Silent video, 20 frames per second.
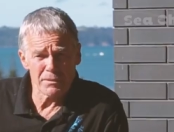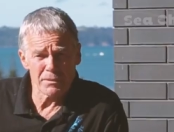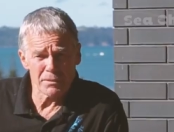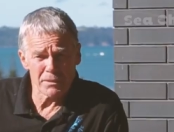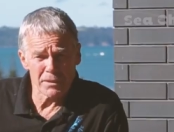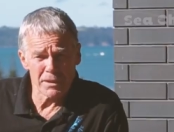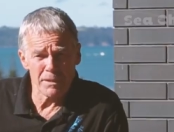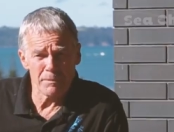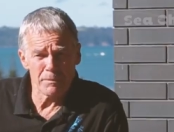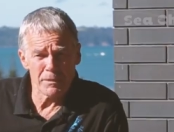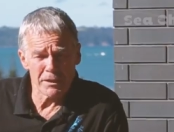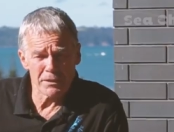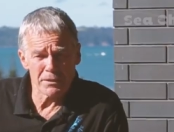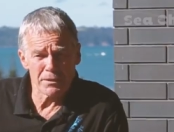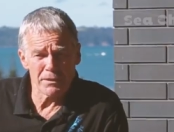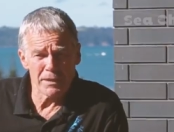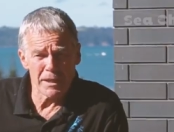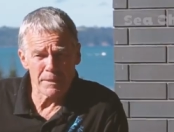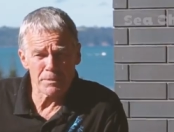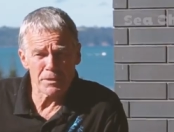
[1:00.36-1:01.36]
to keep that
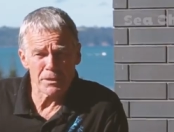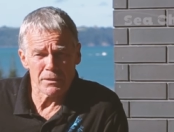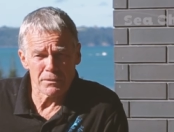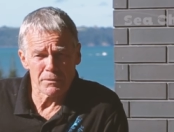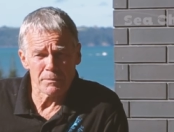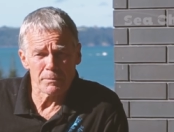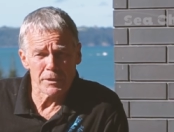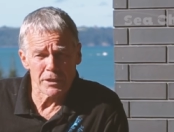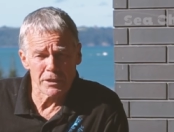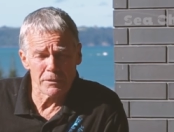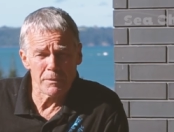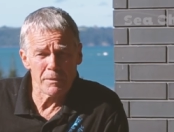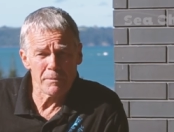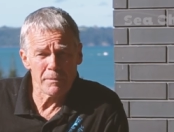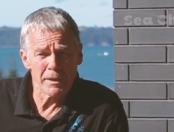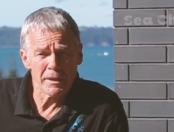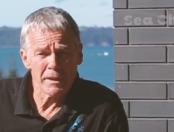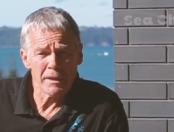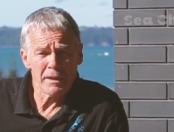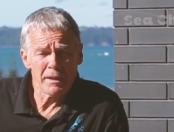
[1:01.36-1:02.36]
to an absolute
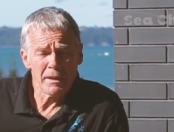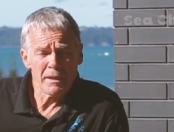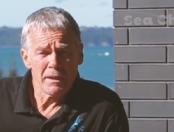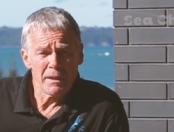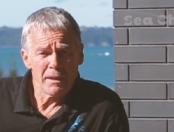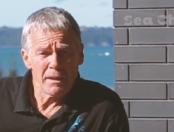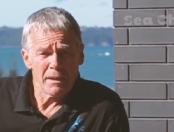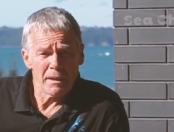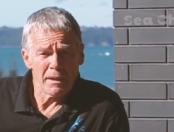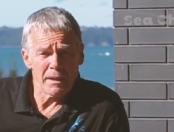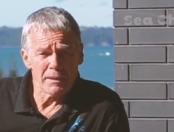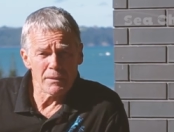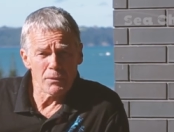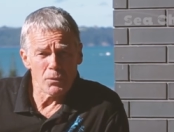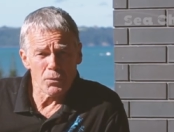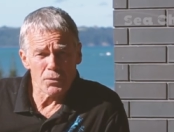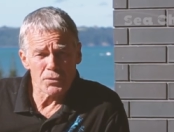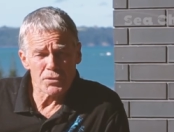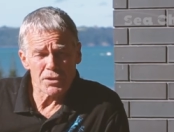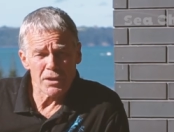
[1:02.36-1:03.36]
minimum and
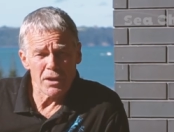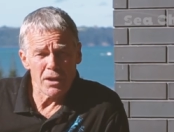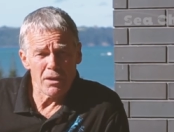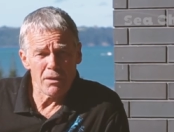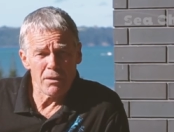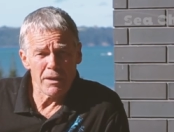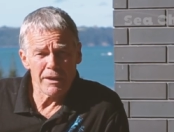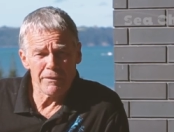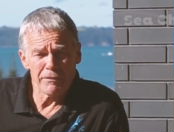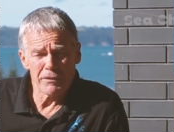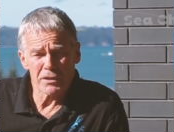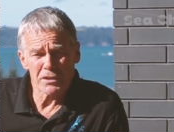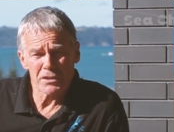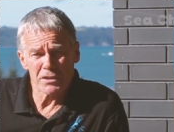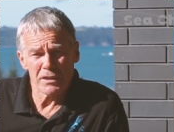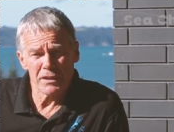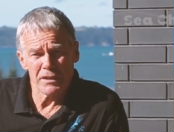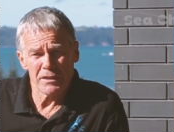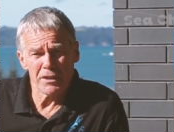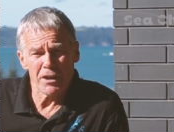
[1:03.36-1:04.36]
also having
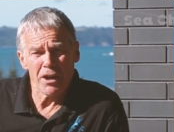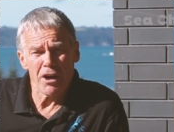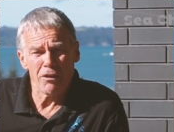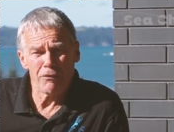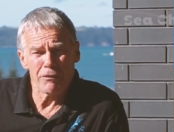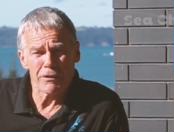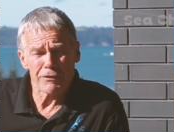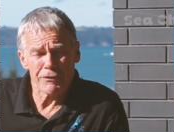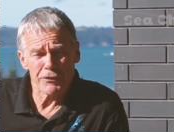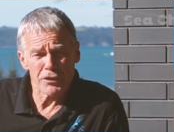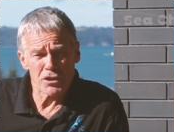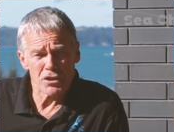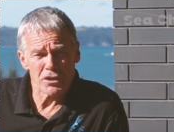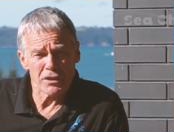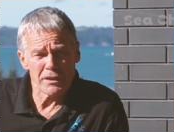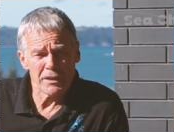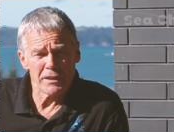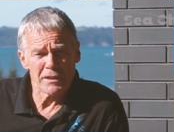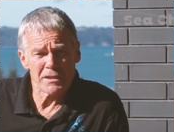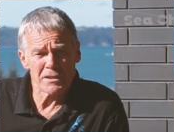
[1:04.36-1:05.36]
seen the
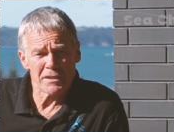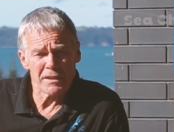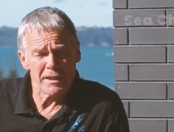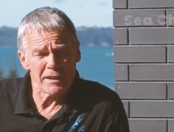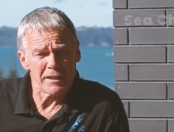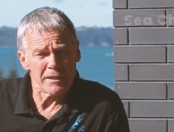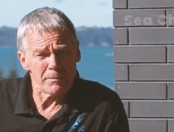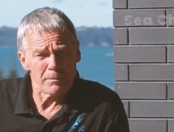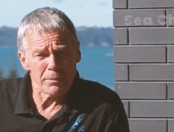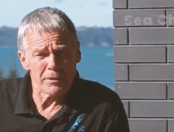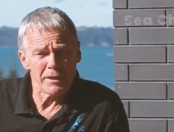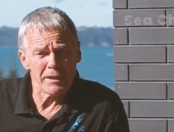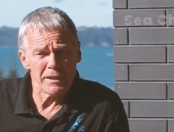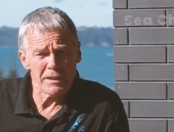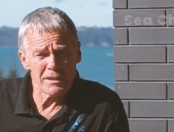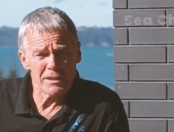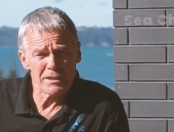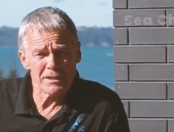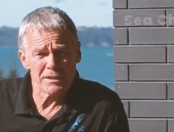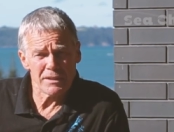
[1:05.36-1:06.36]
overfishing that has taken
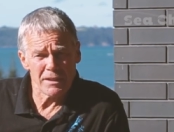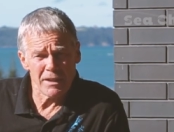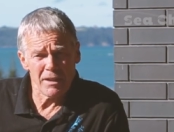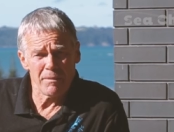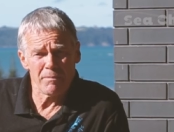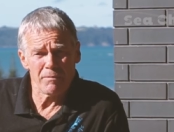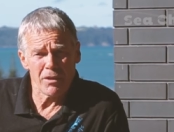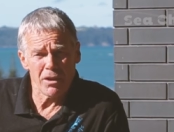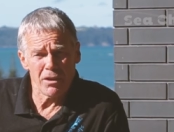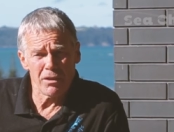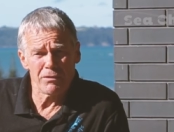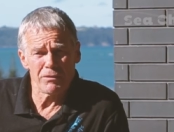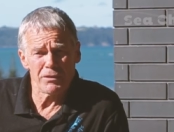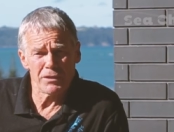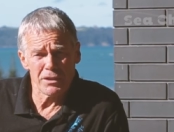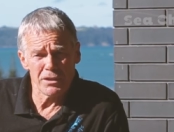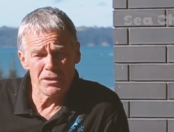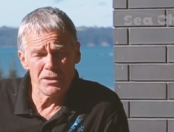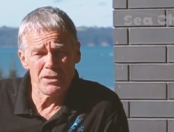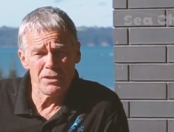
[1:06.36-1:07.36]
place um, over
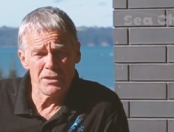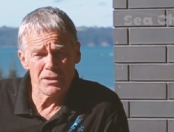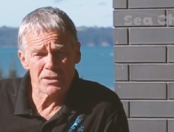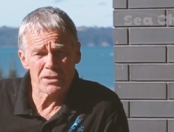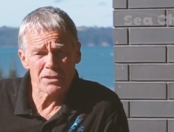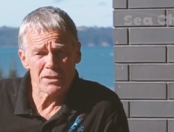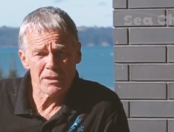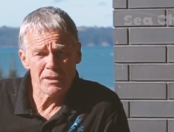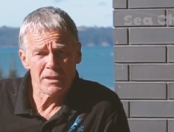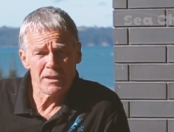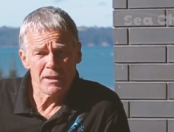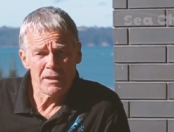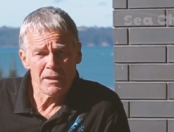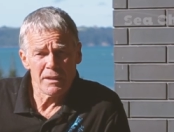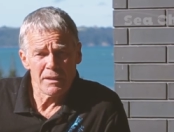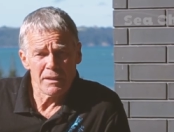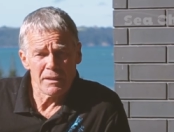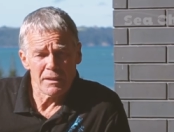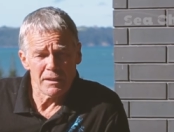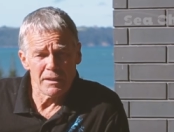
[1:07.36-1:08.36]
the years
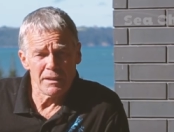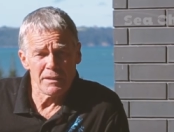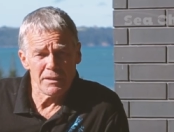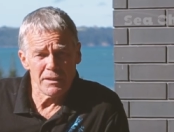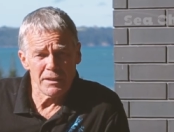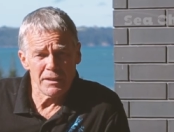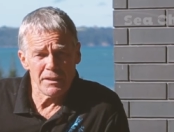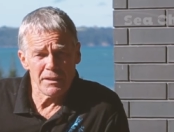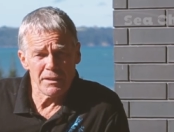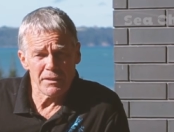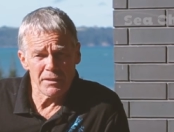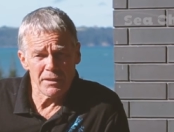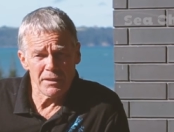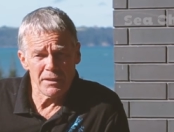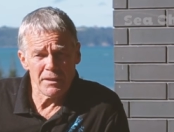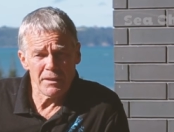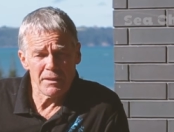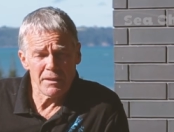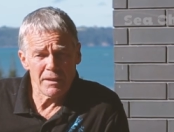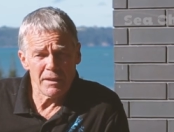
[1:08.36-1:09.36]
in the
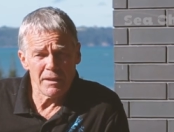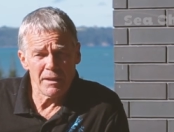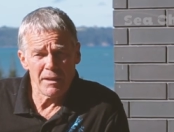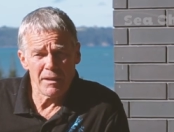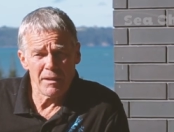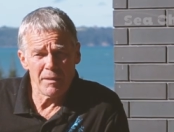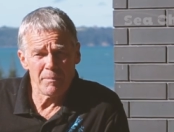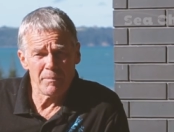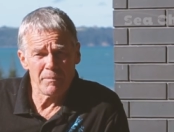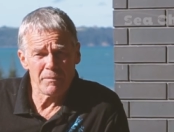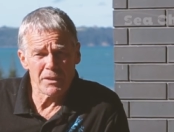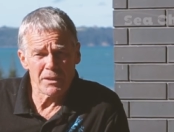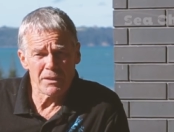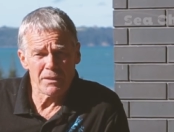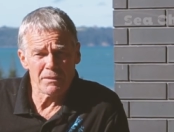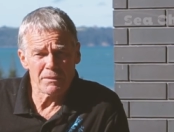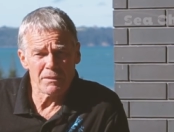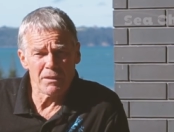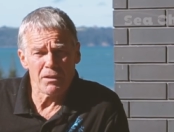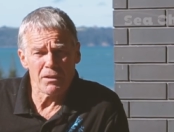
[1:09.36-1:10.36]
area, um, you
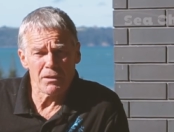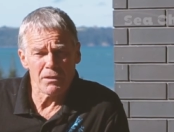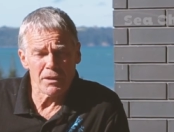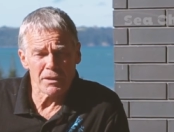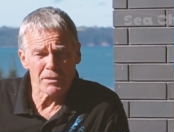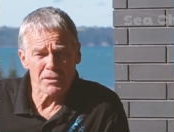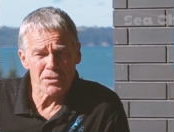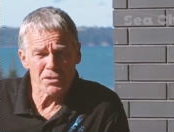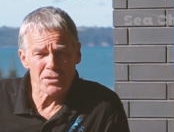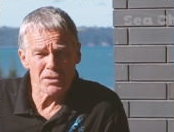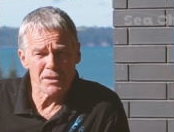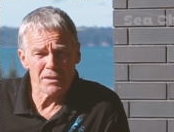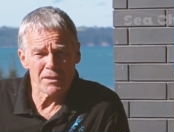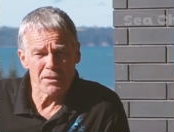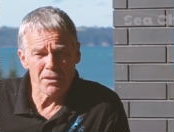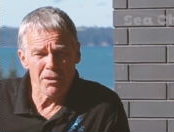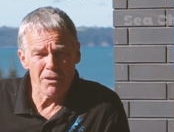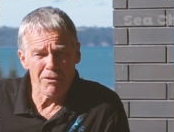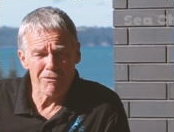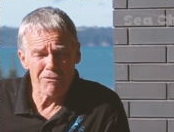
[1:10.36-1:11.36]
know, I like to see a
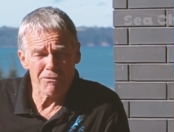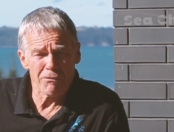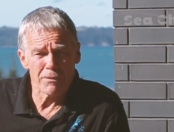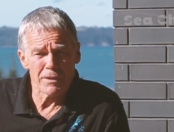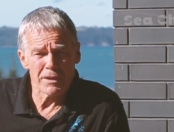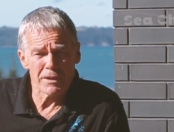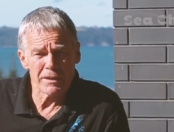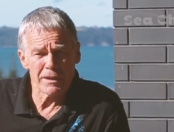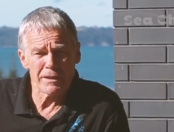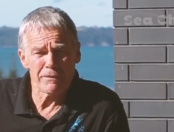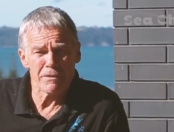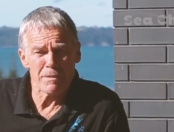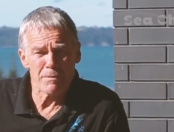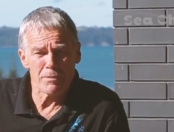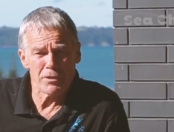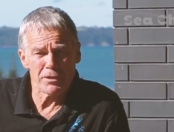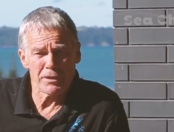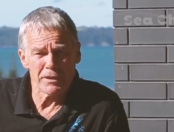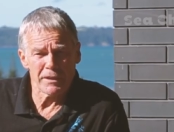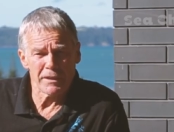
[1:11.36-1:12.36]
gulf where
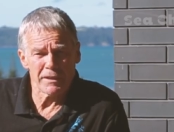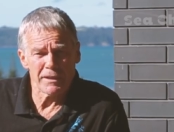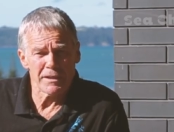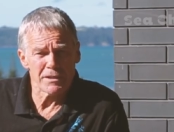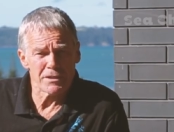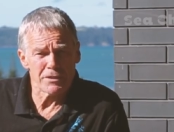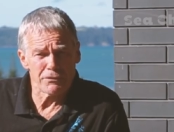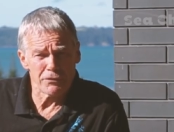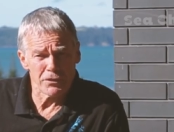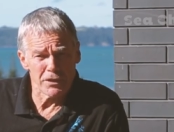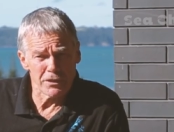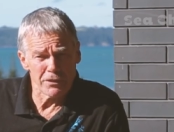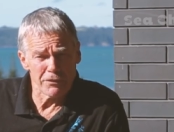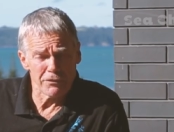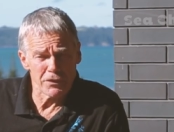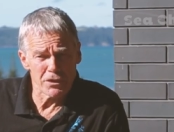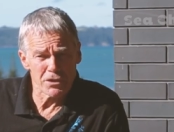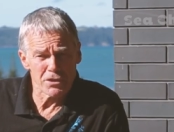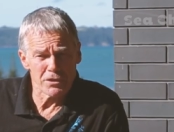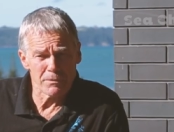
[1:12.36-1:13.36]
everybody can catch a feeder
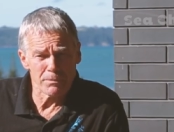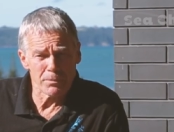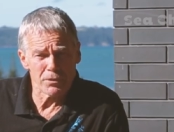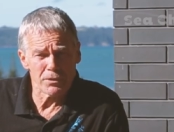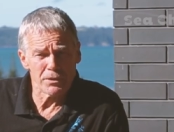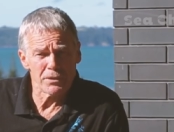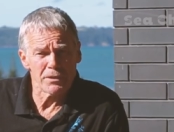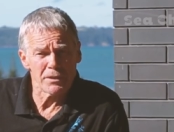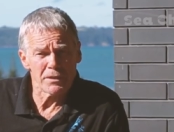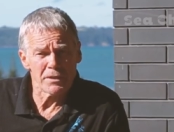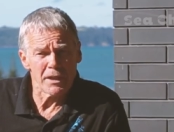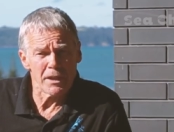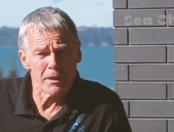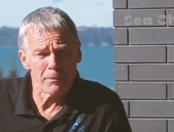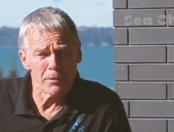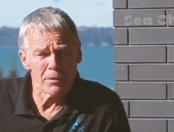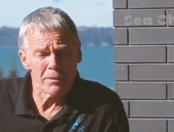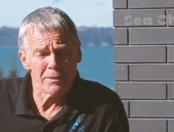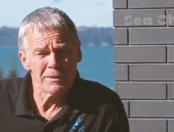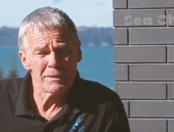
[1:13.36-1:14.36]
fish to put on the
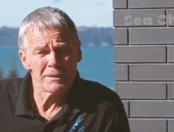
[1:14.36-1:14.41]
table.